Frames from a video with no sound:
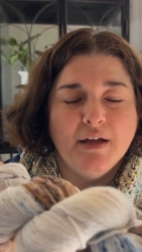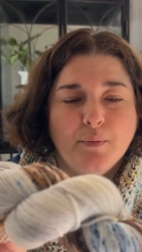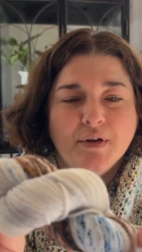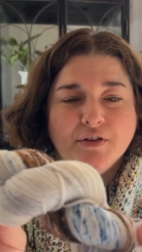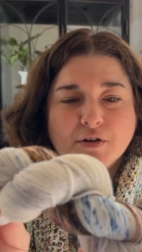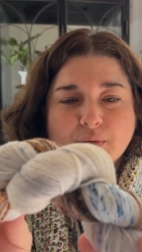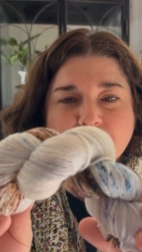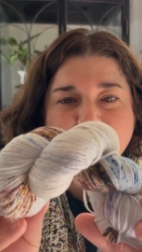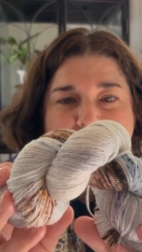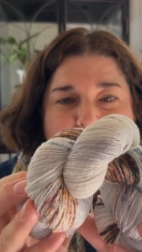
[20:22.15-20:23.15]
Winter
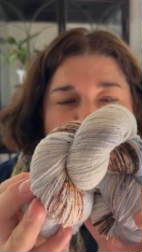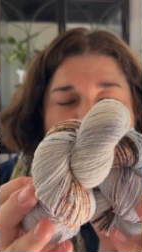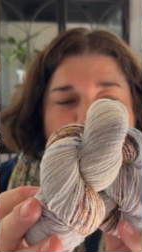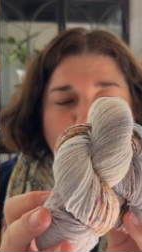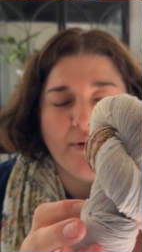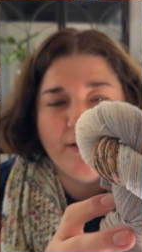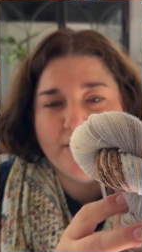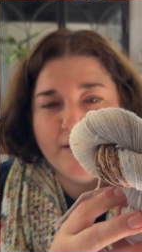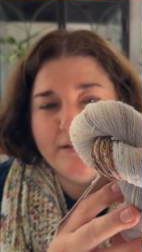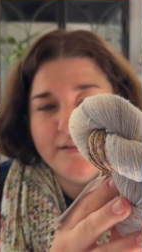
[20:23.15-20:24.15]
Wishes. So the only way you
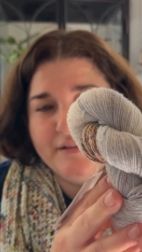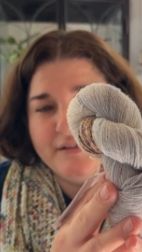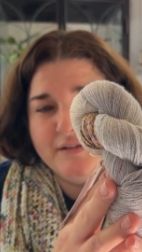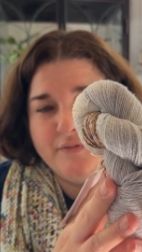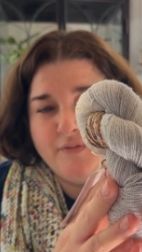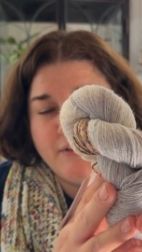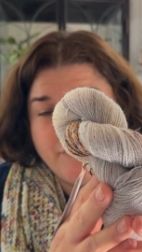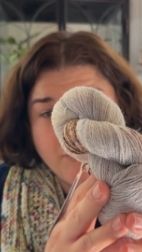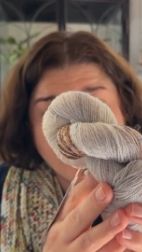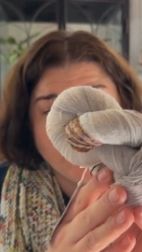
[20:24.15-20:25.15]
can get this is
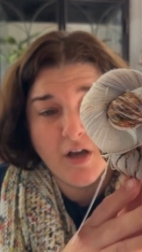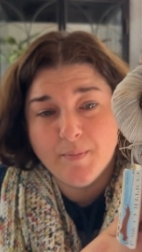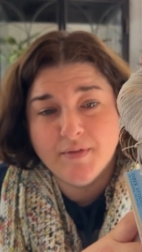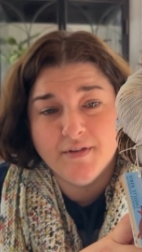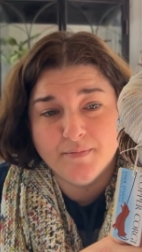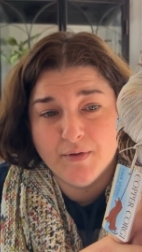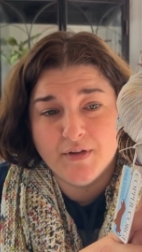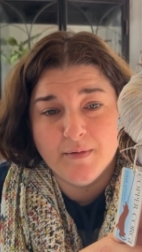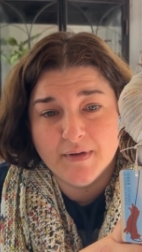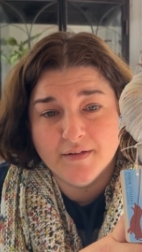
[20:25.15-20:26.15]
if you shop the
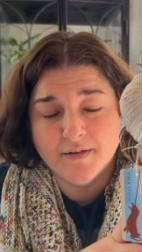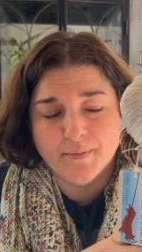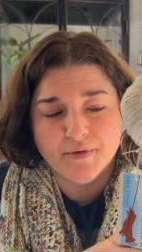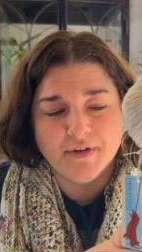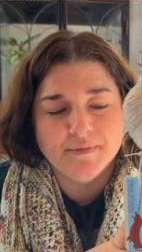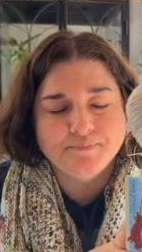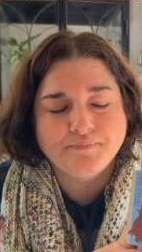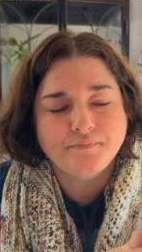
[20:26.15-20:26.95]
Smoky Mountain Spinnery.